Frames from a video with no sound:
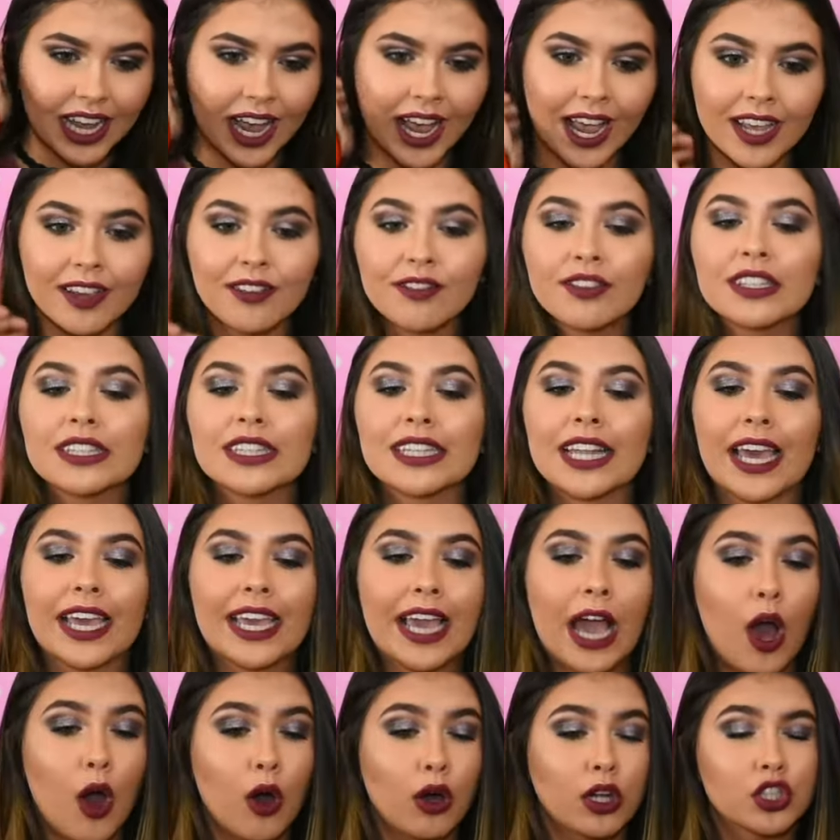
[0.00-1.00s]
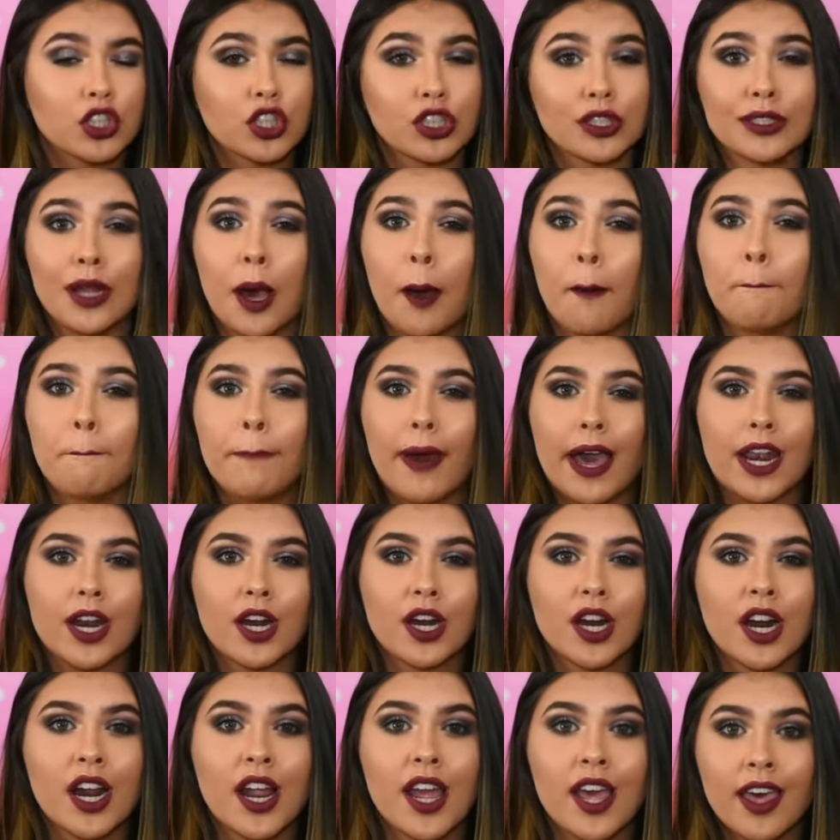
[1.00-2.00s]
I even like how it turned out
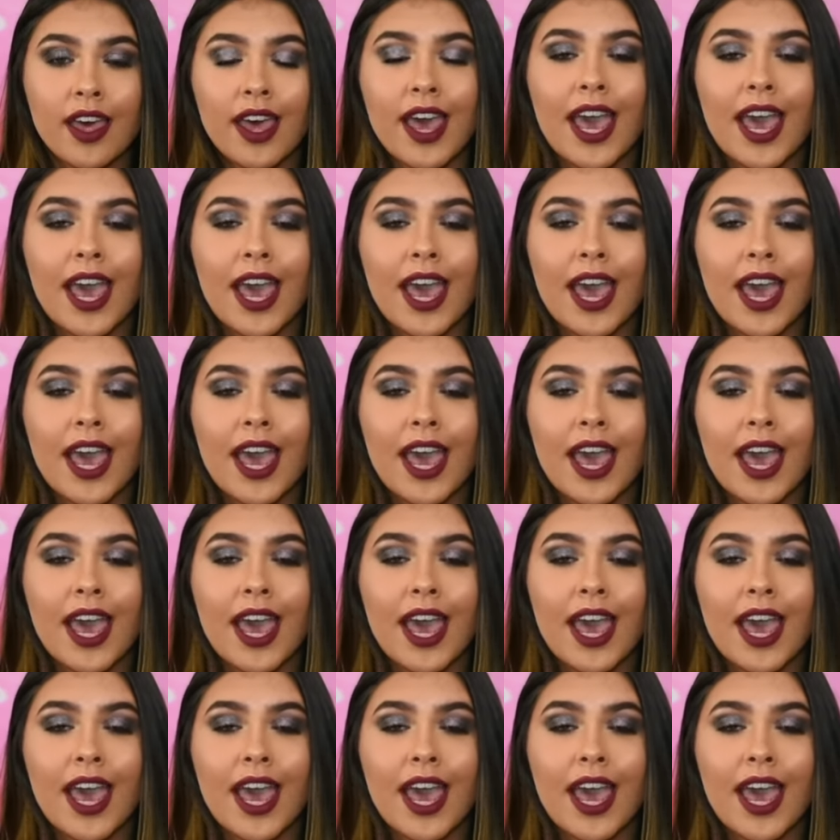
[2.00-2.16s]
better